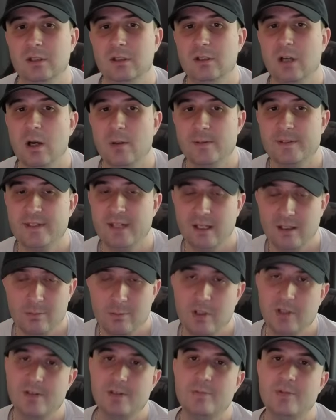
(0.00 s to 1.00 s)
I was telling
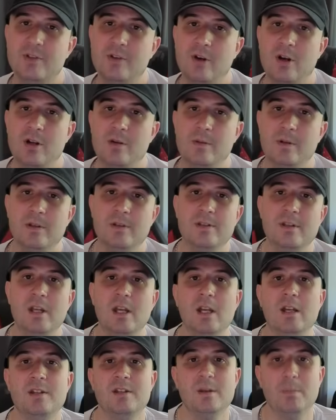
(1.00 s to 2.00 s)
my subscribers
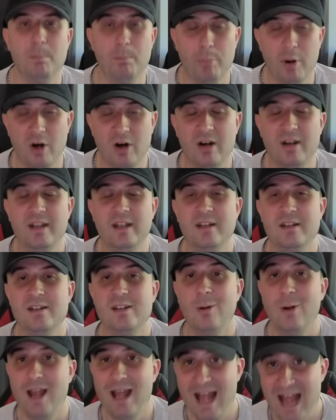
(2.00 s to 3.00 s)
to buy
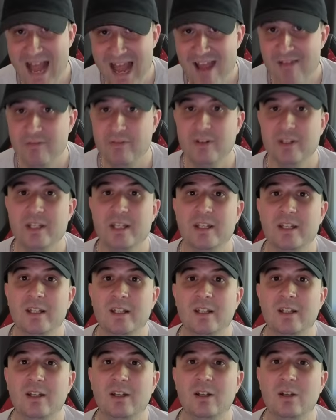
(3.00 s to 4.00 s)
into it heavy
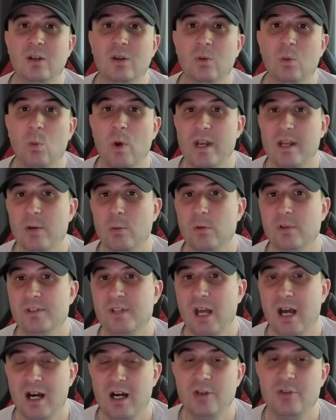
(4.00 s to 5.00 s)
when it was
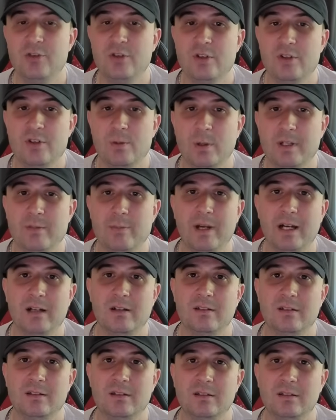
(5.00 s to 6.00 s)

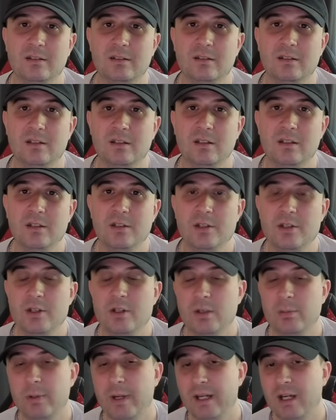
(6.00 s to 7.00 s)
£120. You
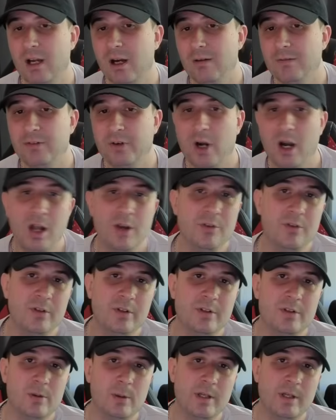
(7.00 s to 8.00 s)
could pick it up for £120,